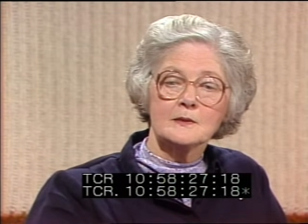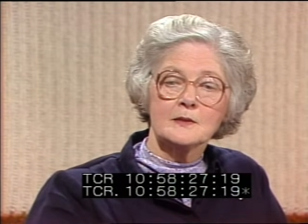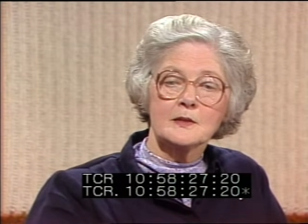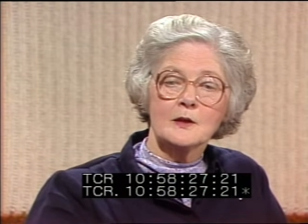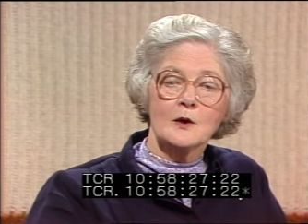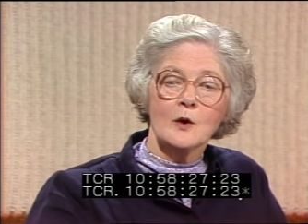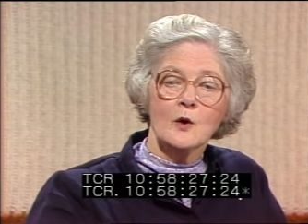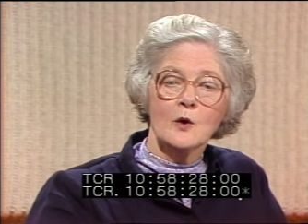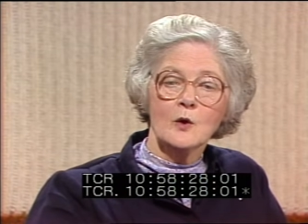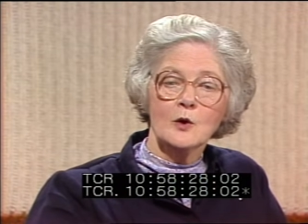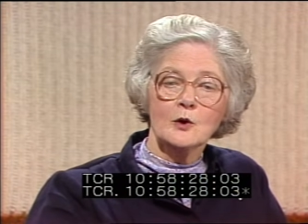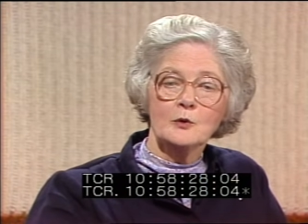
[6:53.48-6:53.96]

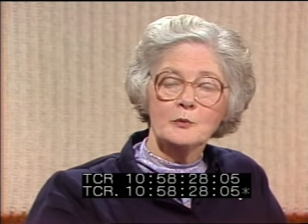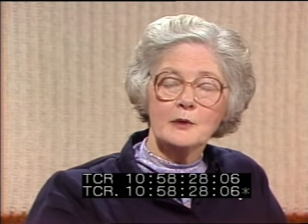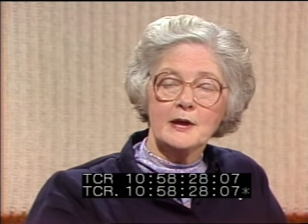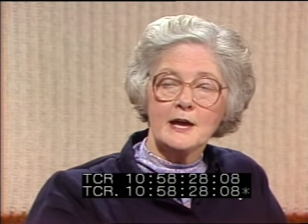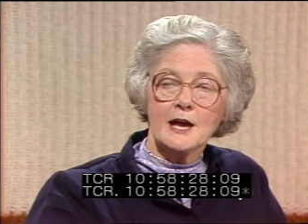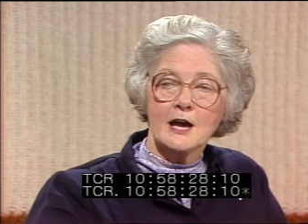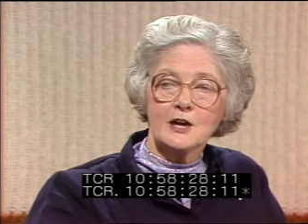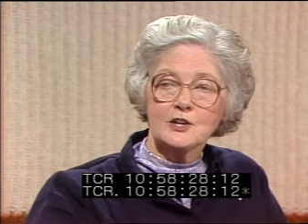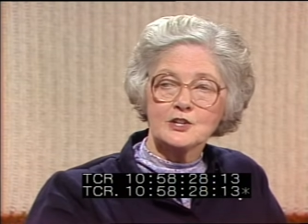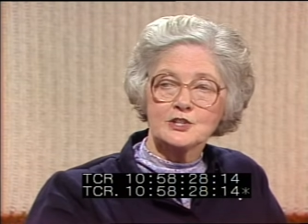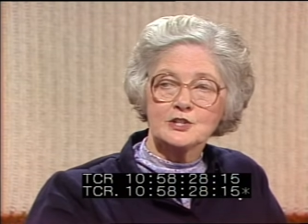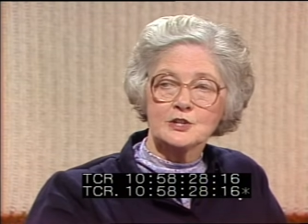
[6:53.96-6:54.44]
the whole
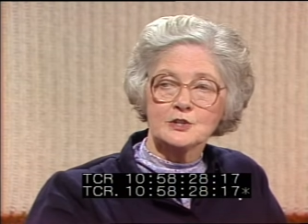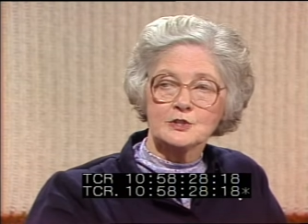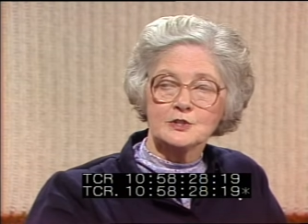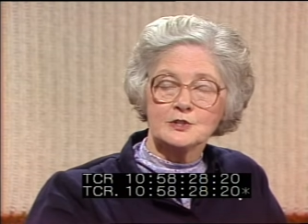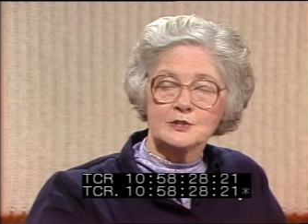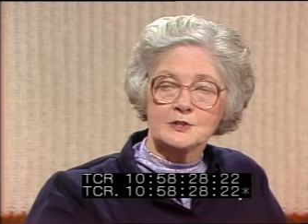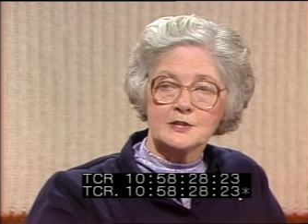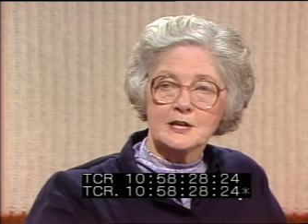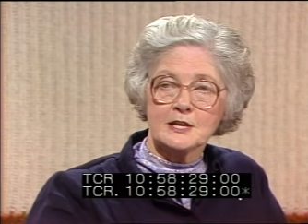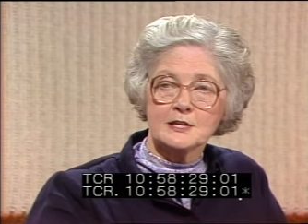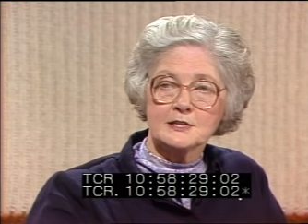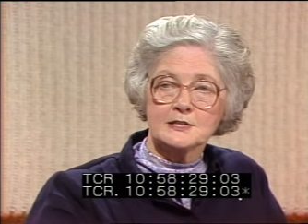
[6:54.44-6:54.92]
reaction
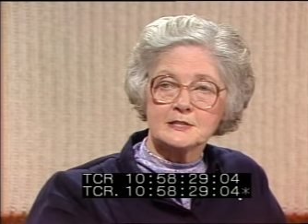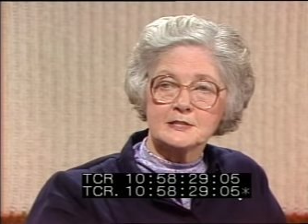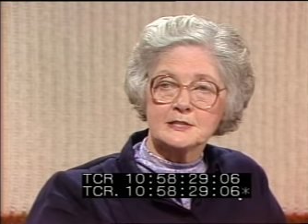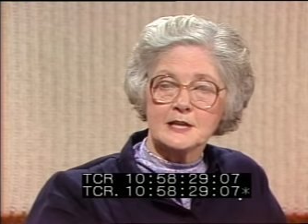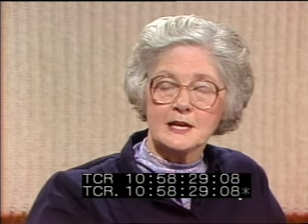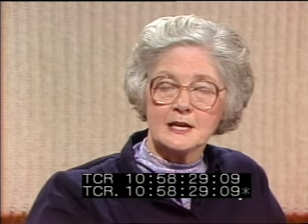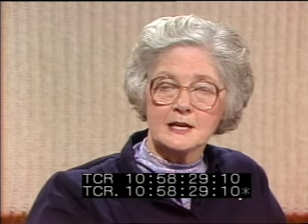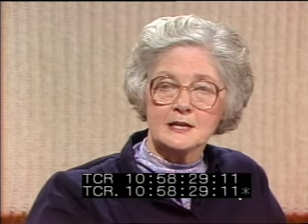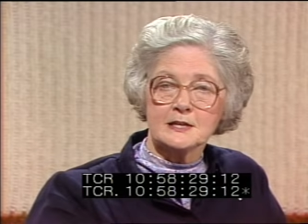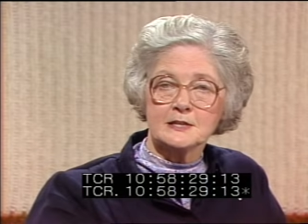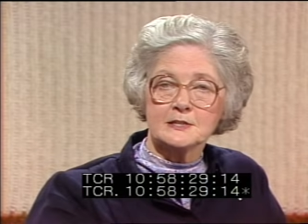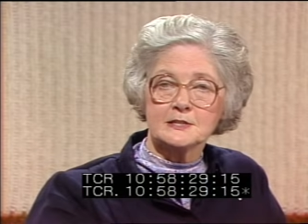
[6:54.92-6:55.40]
to
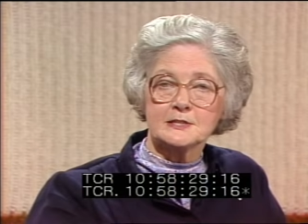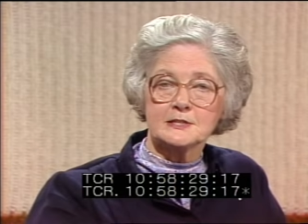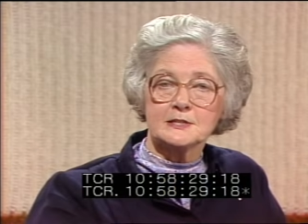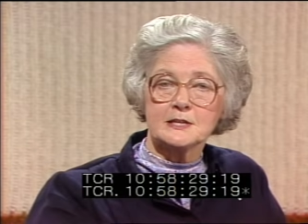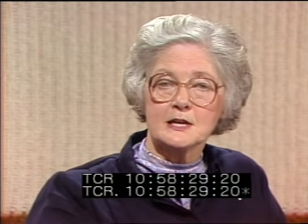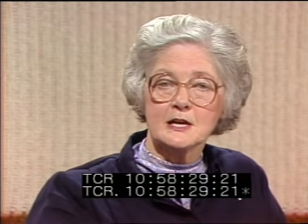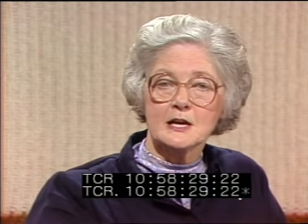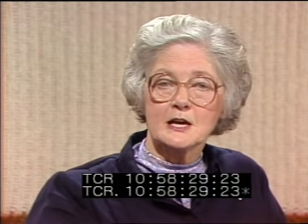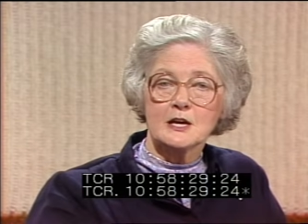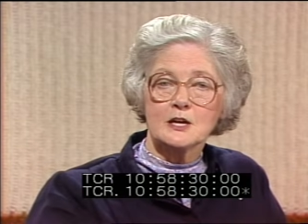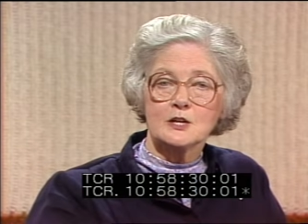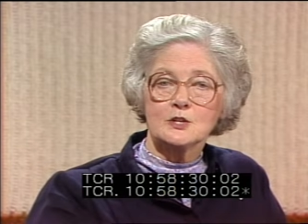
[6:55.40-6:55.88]
this
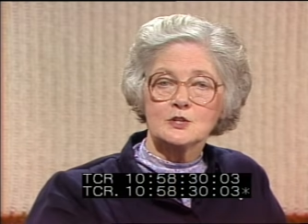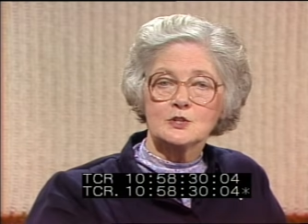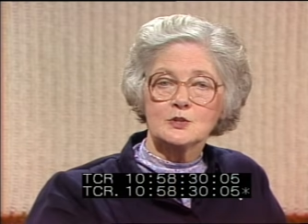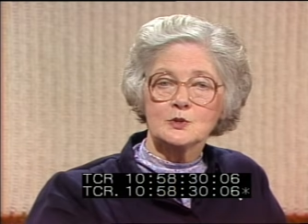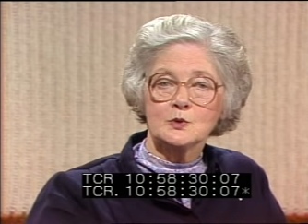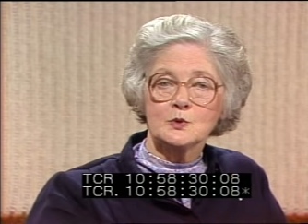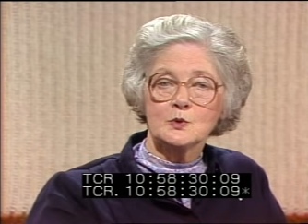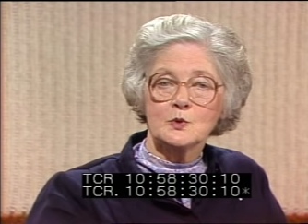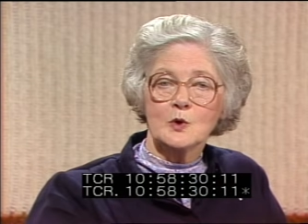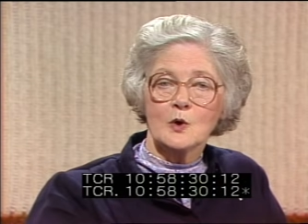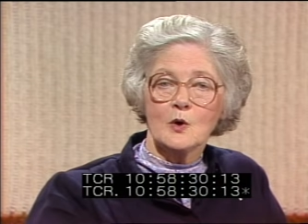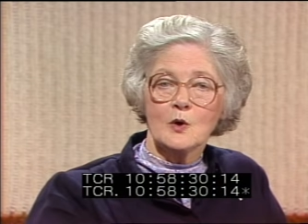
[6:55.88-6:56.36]
is
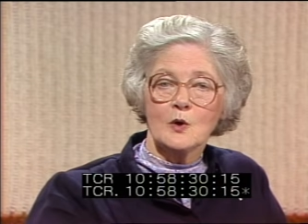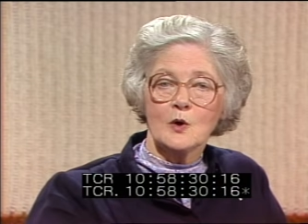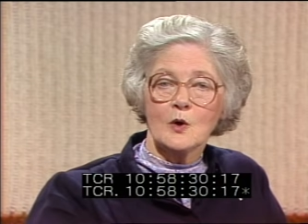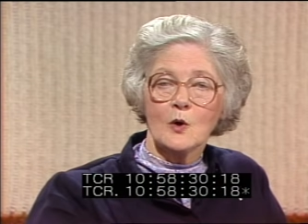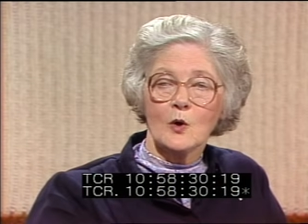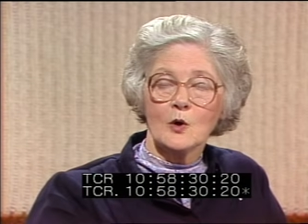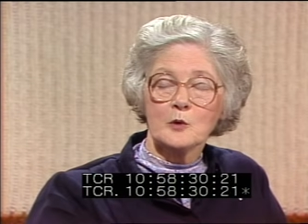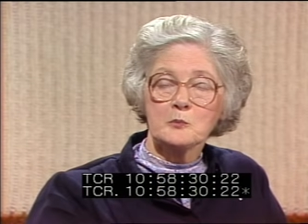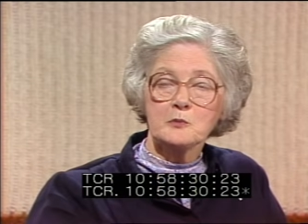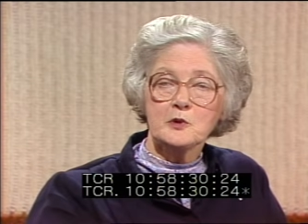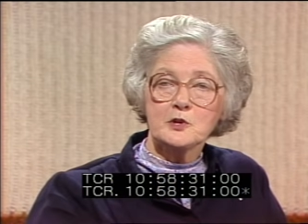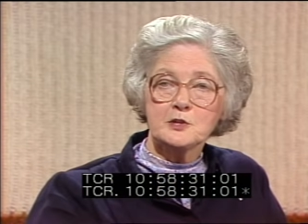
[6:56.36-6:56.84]
to
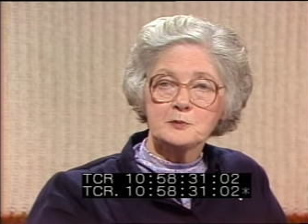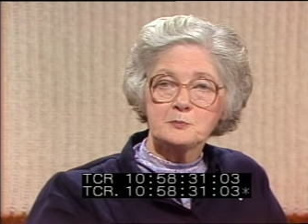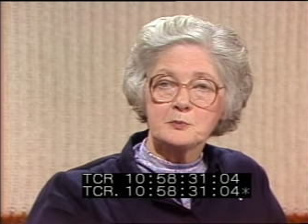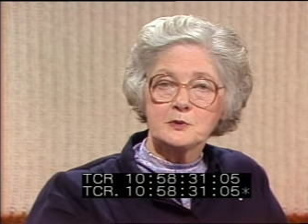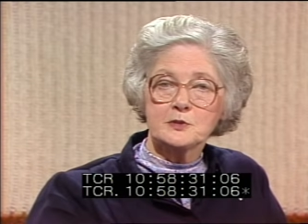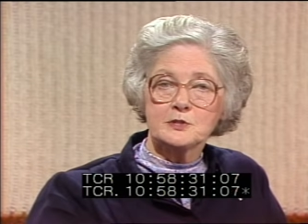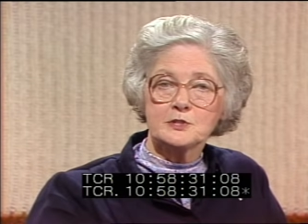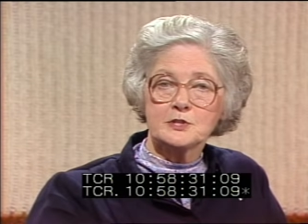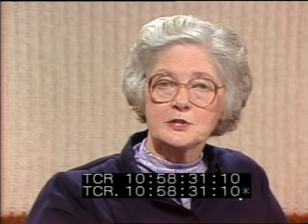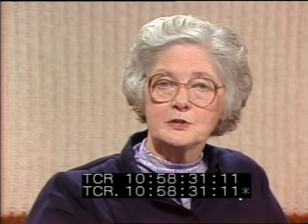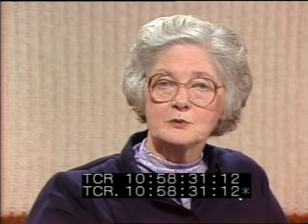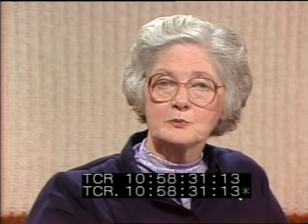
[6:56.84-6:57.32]
almost
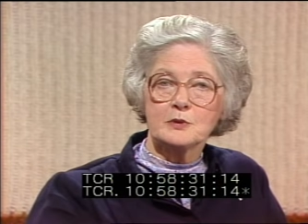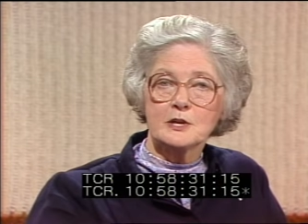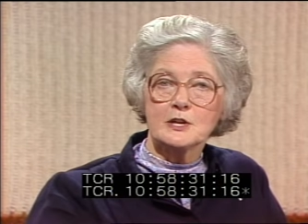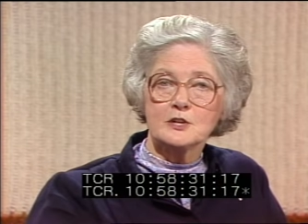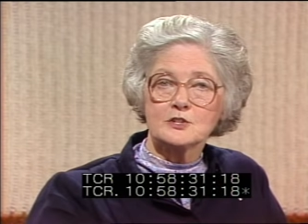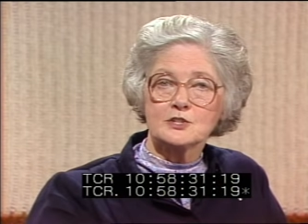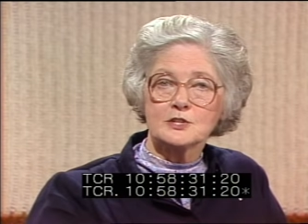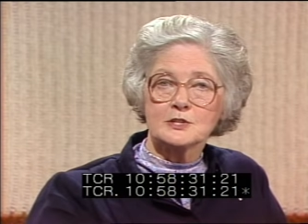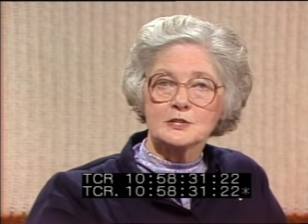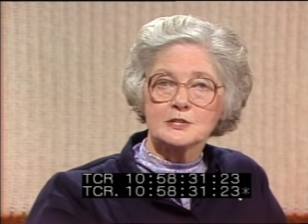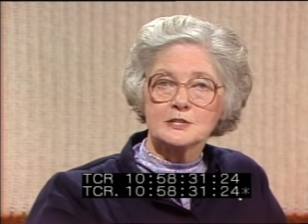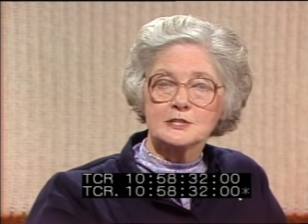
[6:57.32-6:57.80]
put
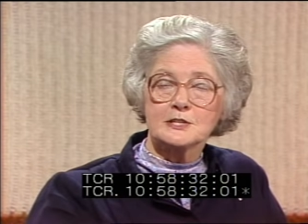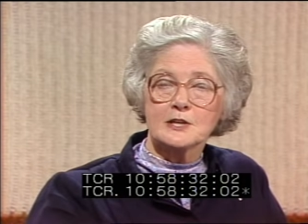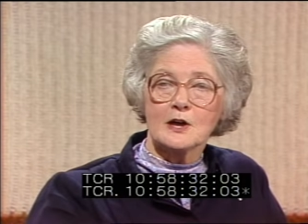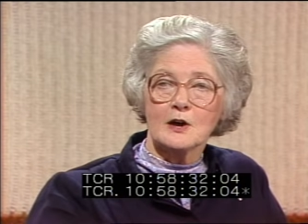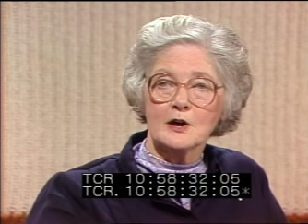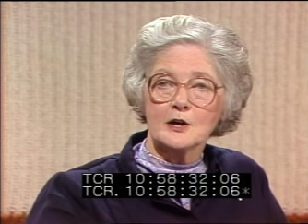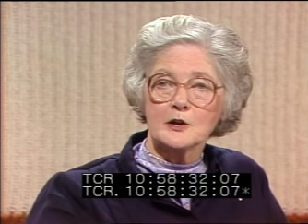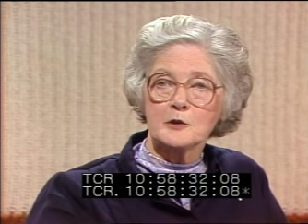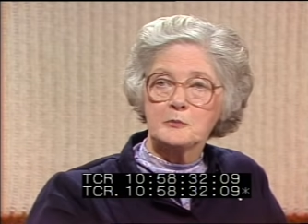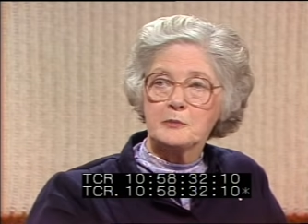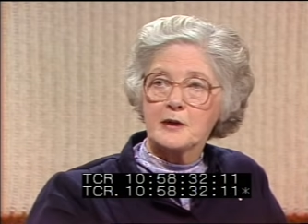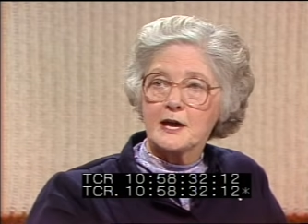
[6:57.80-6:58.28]
religious
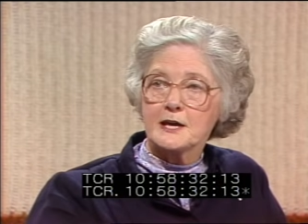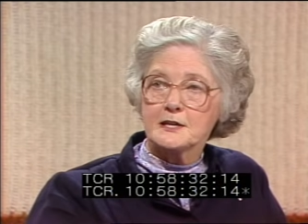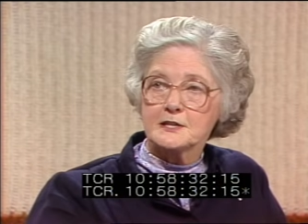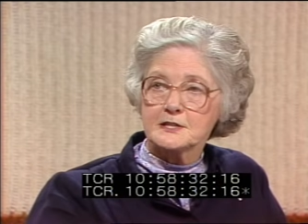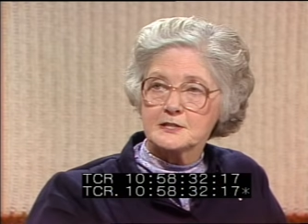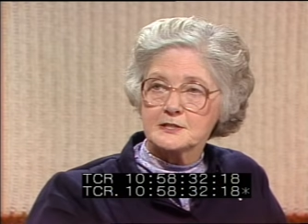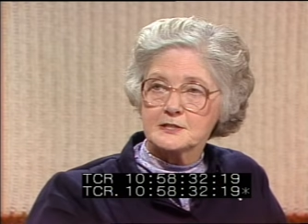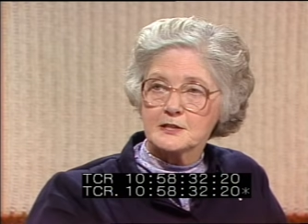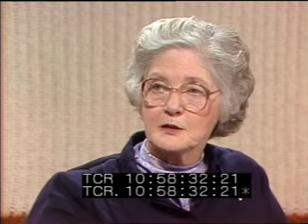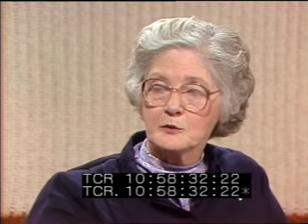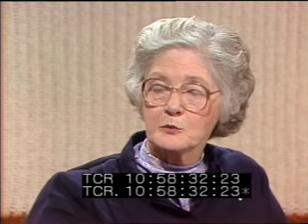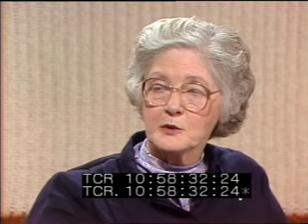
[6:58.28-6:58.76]
on a
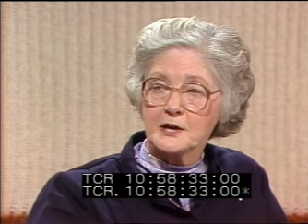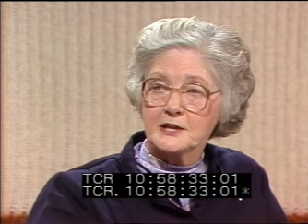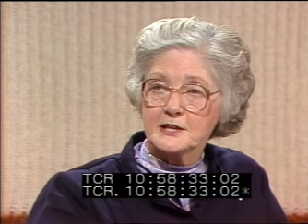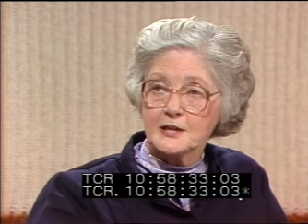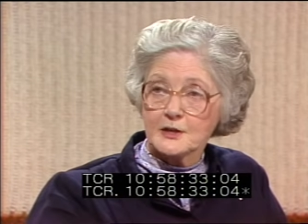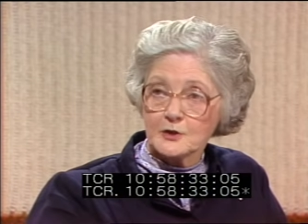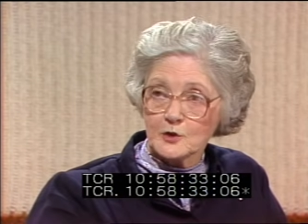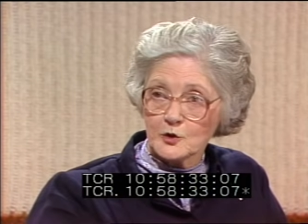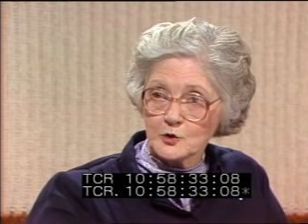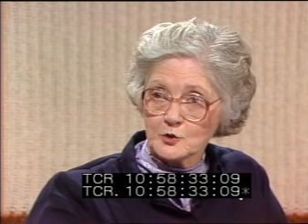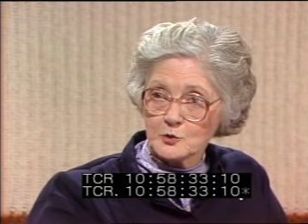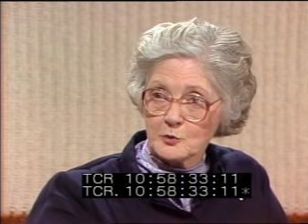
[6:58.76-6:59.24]
pedestal where
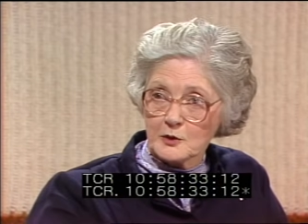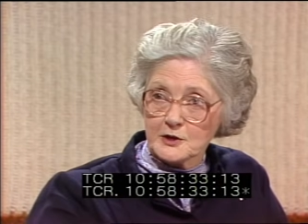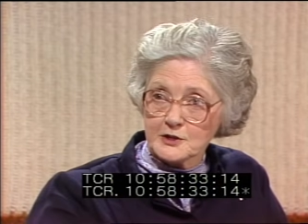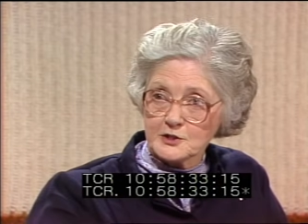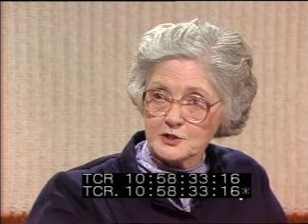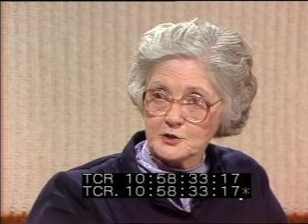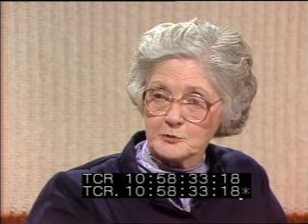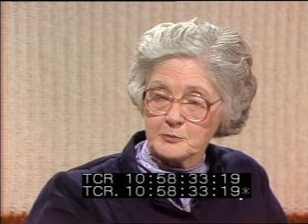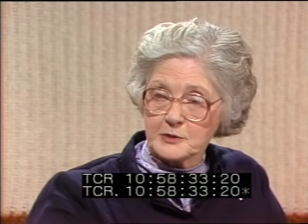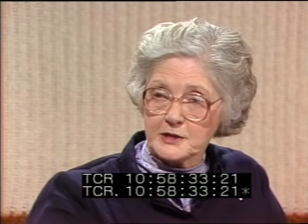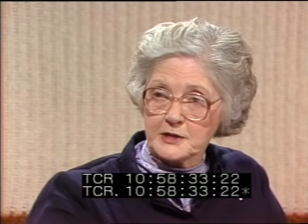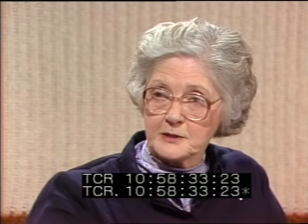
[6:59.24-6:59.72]
they don't
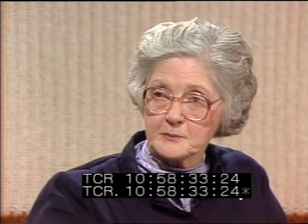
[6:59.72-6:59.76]
want to